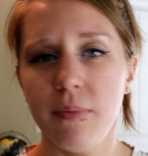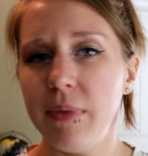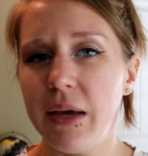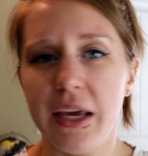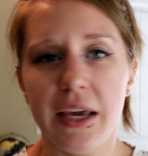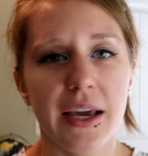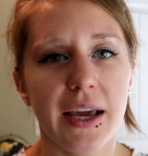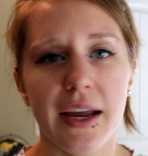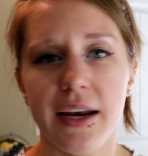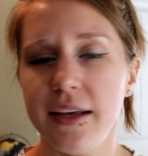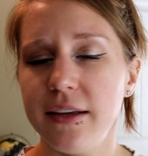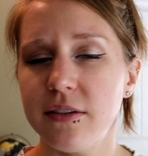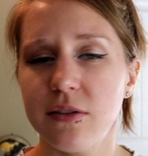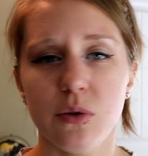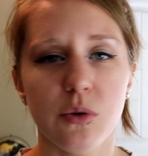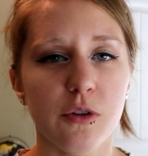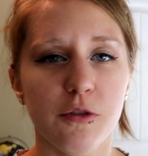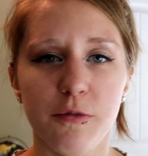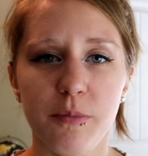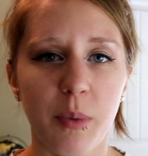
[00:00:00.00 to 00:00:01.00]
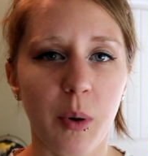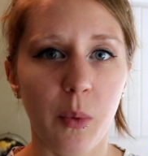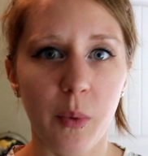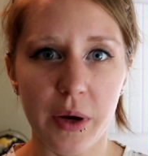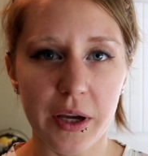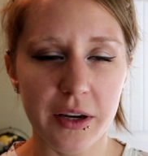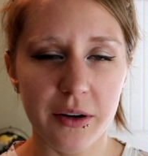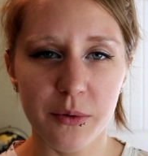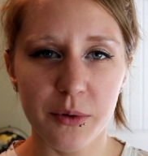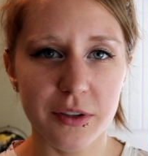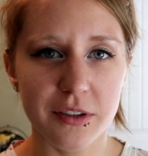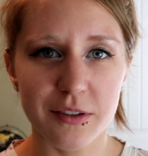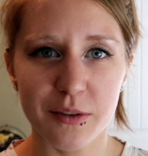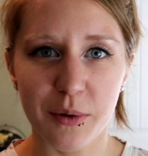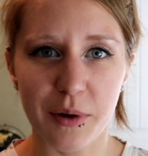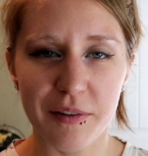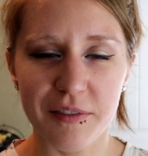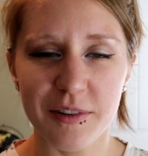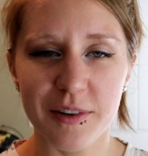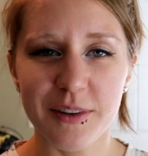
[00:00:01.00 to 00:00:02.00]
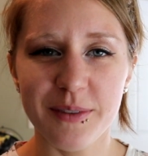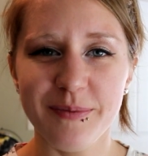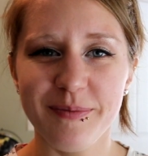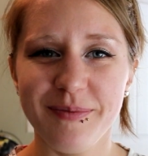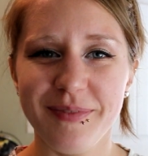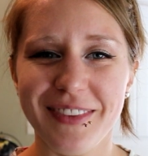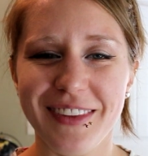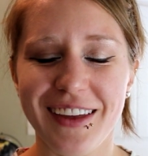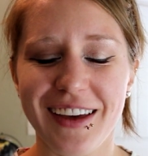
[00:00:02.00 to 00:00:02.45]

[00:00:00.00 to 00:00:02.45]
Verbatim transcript: making any sort of point whatsoever.